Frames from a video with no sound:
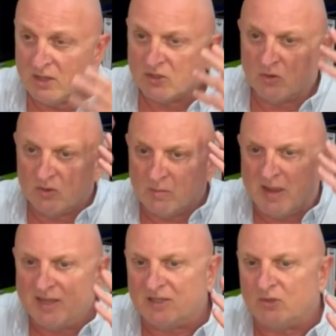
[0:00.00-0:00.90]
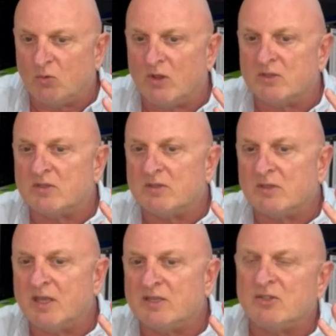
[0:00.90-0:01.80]
So the mindset was,
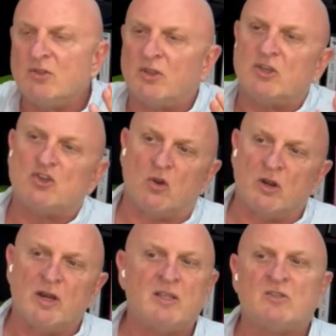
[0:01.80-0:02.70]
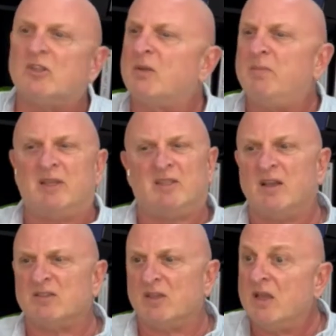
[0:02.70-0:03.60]
it's not a chore, it's not a big
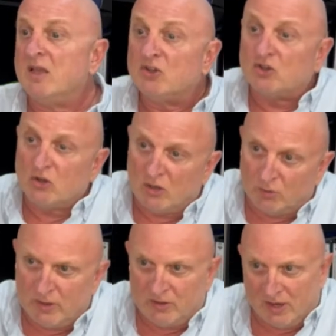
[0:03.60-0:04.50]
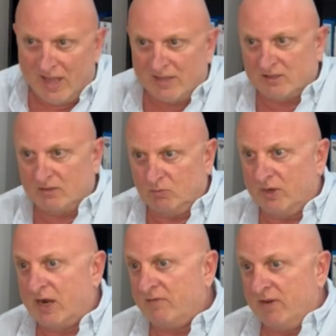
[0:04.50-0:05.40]
task. Sure, we're relaxed,
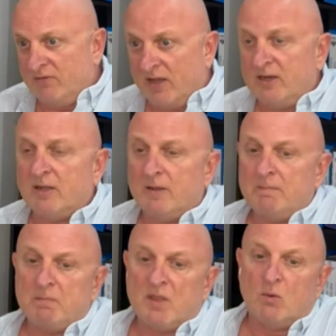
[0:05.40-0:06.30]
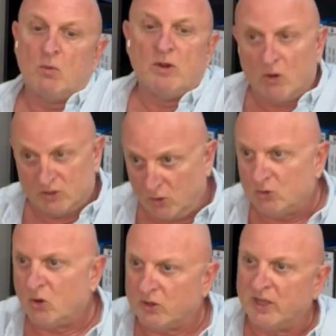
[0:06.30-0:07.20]
we're having fun. We're also
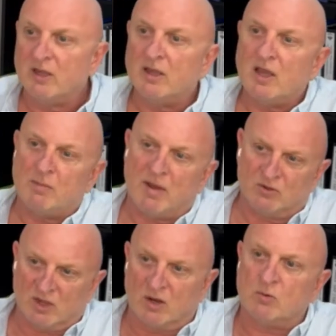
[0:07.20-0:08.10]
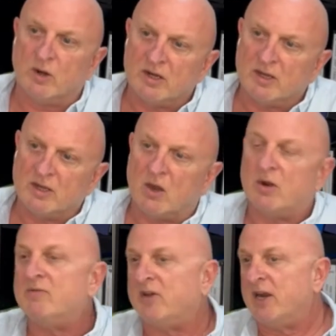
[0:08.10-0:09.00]
talking about our work,
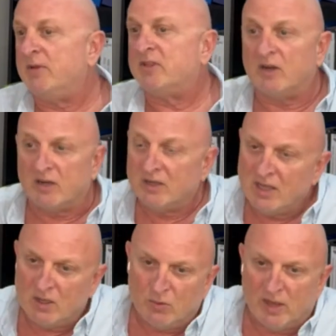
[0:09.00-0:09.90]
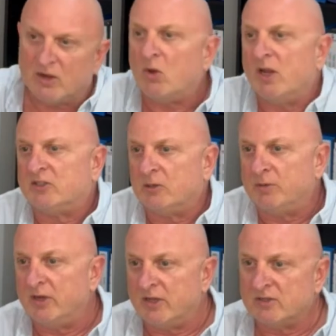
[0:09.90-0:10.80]
our environment, we are all
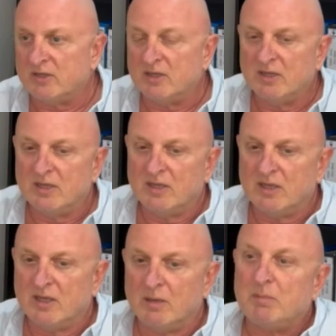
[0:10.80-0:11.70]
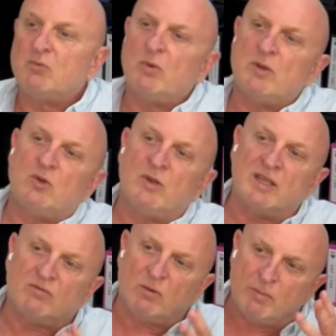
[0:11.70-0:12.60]
entrepreneurs. But we were doing
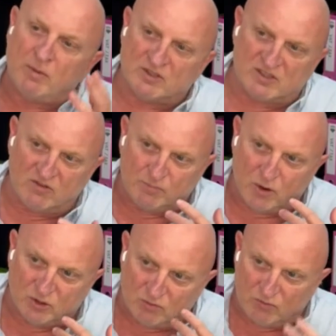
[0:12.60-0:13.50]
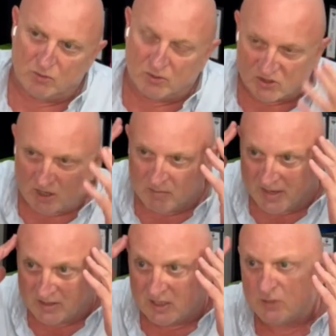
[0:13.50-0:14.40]
it from a positive point of view, because our
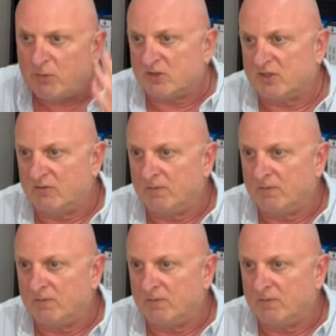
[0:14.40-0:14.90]
mindset is positive.